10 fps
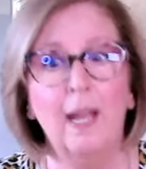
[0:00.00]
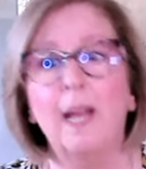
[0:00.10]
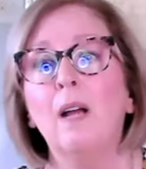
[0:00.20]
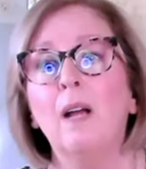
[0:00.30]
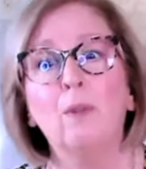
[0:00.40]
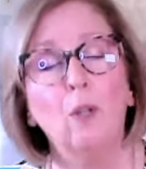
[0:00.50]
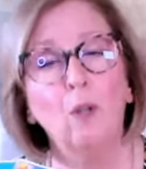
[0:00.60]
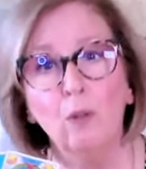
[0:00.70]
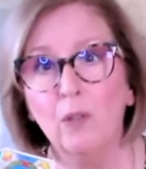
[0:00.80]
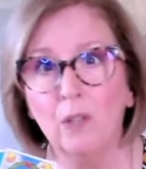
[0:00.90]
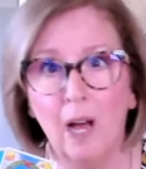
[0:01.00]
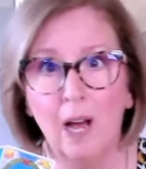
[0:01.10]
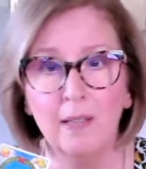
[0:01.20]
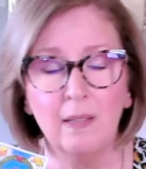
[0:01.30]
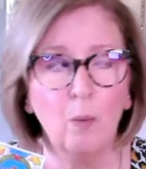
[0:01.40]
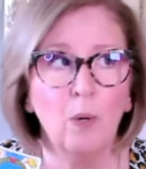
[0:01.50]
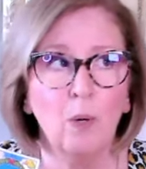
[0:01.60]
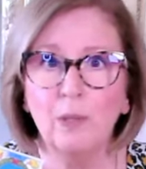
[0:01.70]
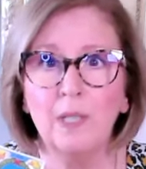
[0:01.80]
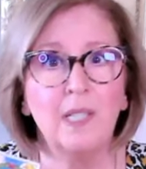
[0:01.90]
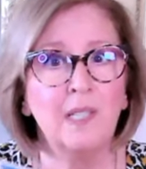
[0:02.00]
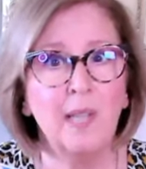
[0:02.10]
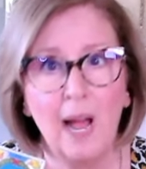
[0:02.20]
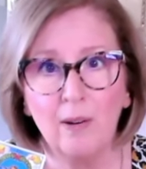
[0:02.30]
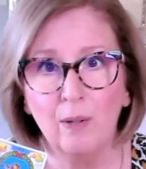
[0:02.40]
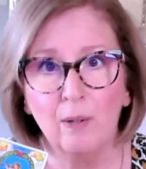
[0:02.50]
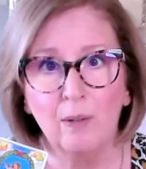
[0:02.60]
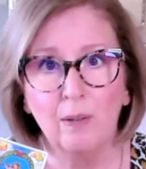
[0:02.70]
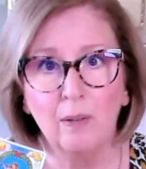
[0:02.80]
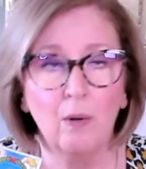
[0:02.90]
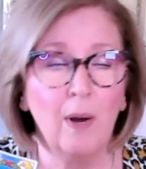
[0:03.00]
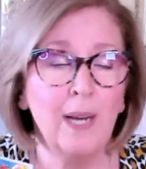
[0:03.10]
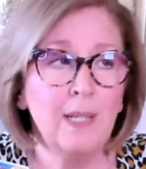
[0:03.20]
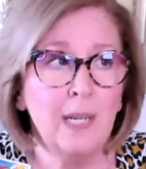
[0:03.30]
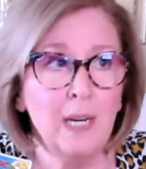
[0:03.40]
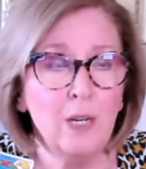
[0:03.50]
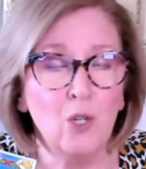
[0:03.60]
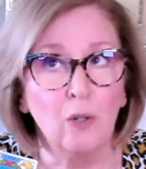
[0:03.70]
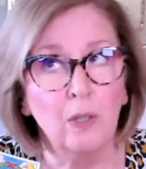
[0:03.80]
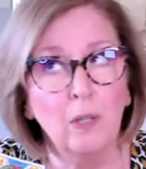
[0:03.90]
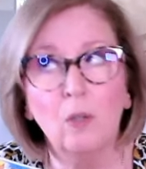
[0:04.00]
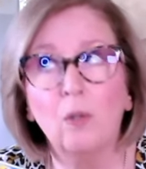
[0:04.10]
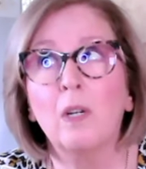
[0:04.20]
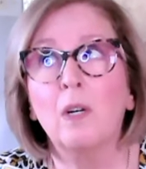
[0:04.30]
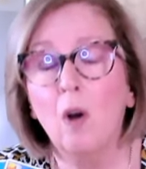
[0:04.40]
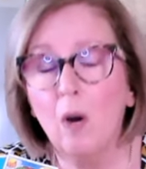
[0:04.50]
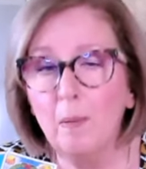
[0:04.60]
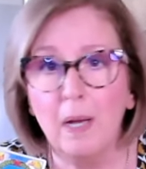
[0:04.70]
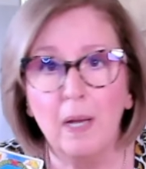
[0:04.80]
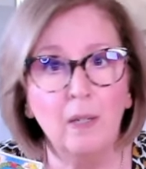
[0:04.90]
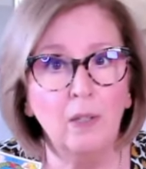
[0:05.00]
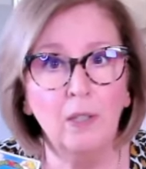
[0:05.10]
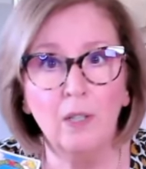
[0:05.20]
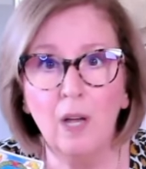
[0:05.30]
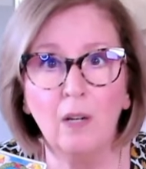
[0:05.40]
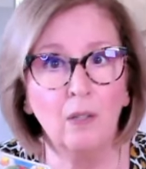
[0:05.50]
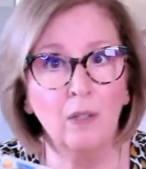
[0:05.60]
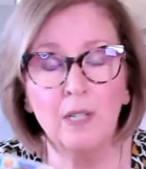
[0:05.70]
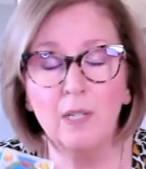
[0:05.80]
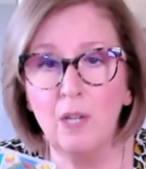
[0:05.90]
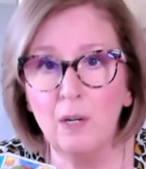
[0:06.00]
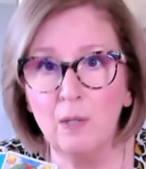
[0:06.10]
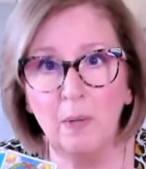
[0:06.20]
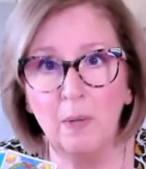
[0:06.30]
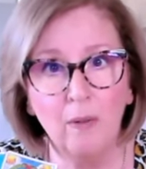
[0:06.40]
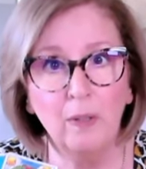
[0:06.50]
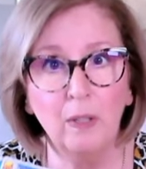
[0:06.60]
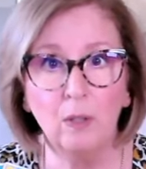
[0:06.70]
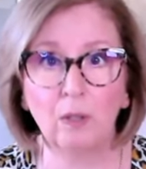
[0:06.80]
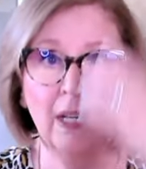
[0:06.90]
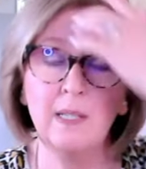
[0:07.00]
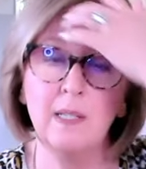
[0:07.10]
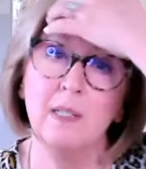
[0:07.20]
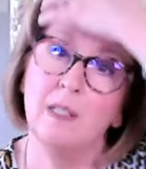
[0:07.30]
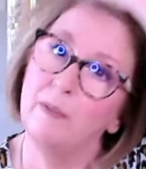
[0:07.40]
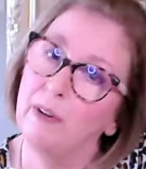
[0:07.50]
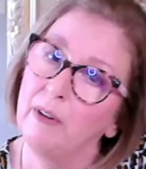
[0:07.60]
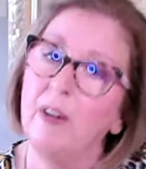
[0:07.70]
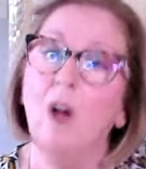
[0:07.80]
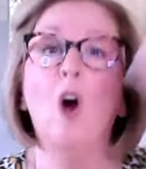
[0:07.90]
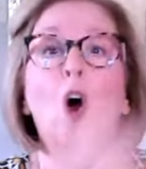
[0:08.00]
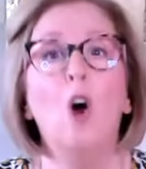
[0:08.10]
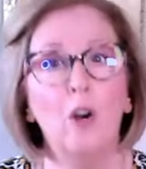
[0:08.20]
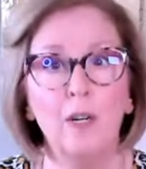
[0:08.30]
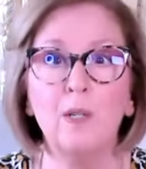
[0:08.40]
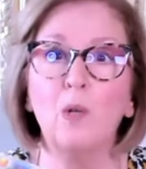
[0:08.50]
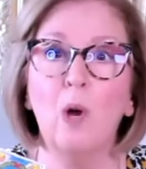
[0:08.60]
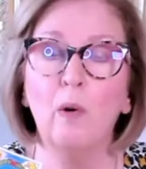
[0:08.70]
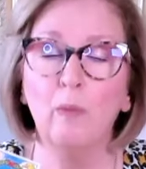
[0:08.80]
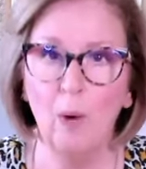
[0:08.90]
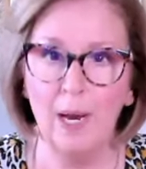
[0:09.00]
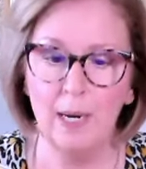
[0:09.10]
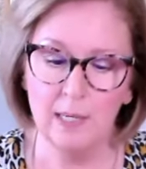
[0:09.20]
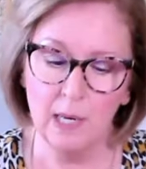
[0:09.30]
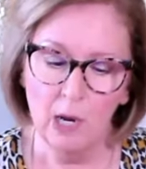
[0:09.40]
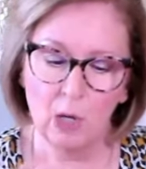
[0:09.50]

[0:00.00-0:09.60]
And I've learned a lot. The world is Saturn, the great teacher, and the Lord of karma. And good, goodness knows we often learn lessons the very hardest of ways.